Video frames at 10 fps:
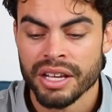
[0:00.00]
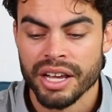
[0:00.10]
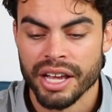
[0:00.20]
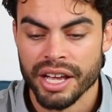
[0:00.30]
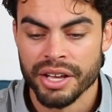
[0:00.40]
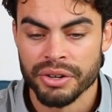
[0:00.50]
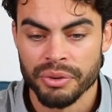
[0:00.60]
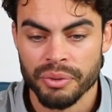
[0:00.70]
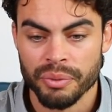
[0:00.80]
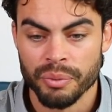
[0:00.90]
And
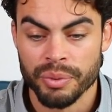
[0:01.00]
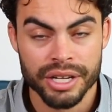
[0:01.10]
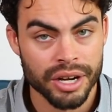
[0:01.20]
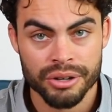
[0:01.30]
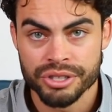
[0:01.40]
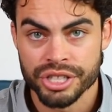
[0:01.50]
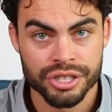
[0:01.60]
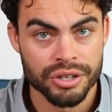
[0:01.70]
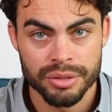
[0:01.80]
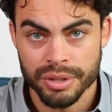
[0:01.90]
we go, she
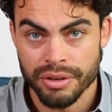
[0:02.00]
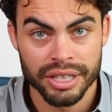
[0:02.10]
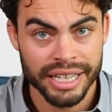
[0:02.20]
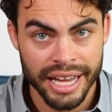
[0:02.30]
shows up at around like